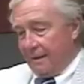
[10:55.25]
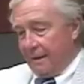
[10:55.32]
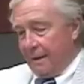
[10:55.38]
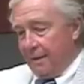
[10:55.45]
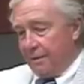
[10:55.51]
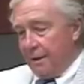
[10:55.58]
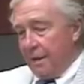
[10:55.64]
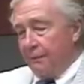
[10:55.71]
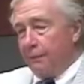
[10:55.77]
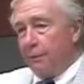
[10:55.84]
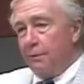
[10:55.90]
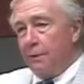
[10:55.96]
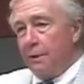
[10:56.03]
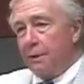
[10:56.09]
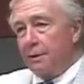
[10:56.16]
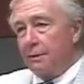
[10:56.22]
His
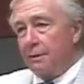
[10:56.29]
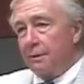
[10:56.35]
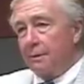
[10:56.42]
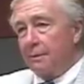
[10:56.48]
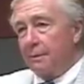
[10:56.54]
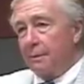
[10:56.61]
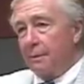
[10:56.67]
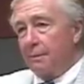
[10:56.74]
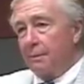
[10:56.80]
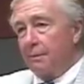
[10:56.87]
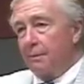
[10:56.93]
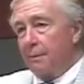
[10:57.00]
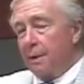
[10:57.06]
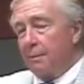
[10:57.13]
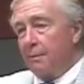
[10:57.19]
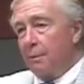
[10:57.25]
influence,
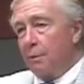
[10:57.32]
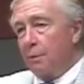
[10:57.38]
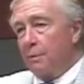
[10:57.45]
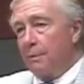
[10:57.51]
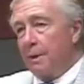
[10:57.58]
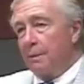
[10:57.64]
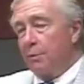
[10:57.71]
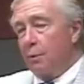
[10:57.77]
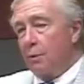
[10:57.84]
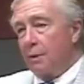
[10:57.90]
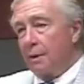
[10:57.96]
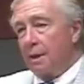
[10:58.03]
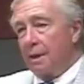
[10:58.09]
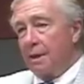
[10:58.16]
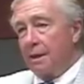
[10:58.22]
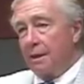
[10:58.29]
but more
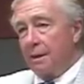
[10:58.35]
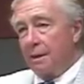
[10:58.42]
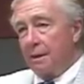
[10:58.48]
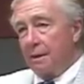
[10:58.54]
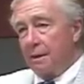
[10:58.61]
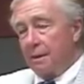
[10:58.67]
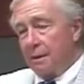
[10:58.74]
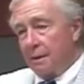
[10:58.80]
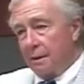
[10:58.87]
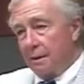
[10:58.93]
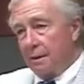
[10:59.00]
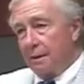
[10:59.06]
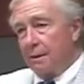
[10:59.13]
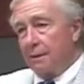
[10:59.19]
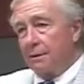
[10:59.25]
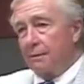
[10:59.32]
importantly than
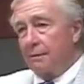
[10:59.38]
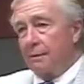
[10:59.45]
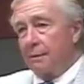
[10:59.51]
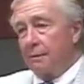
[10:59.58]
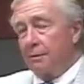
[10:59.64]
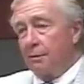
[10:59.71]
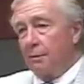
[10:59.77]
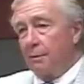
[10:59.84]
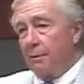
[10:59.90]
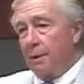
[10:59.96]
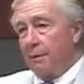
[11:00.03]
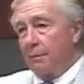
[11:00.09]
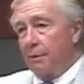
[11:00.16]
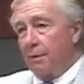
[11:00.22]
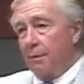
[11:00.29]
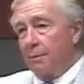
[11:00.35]
just showing me
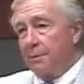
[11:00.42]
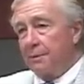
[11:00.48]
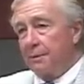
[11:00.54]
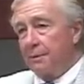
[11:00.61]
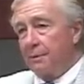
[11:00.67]
the ropes,